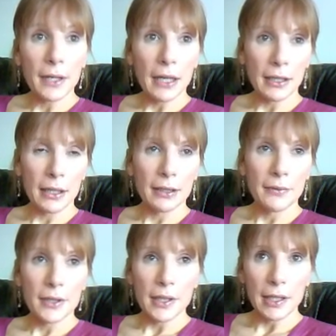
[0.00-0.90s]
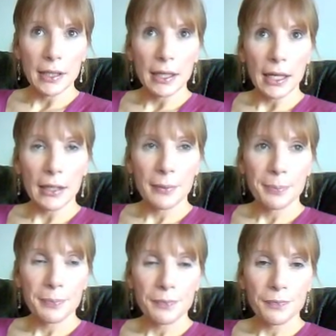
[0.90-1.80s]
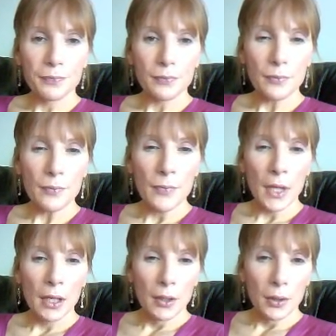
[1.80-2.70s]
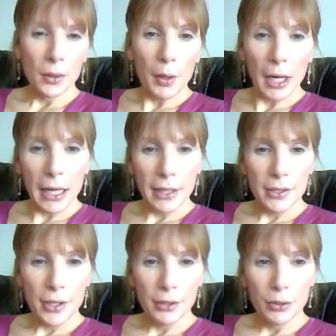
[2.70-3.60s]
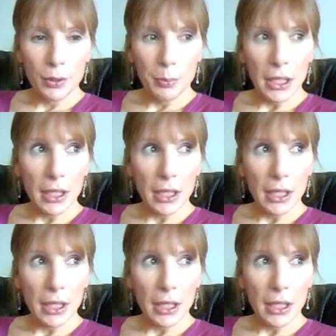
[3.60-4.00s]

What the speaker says: these are the steps I need to complete things and to make it better.